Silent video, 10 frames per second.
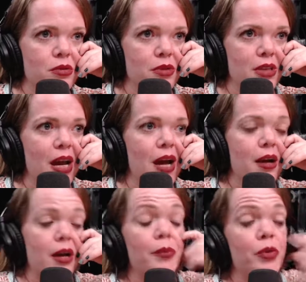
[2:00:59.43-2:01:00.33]
Yeah,
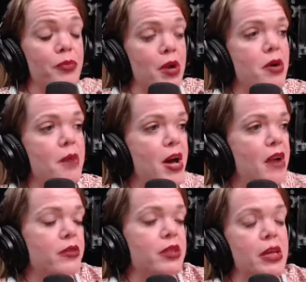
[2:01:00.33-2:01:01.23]
I moved my mom
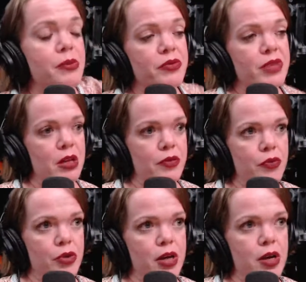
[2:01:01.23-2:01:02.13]
back. They moved to
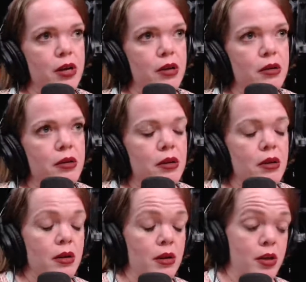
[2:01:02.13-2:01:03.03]
California.
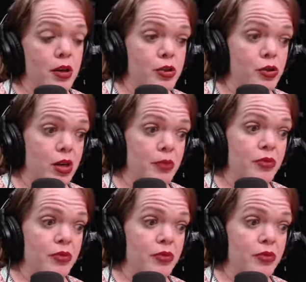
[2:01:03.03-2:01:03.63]
So they moved to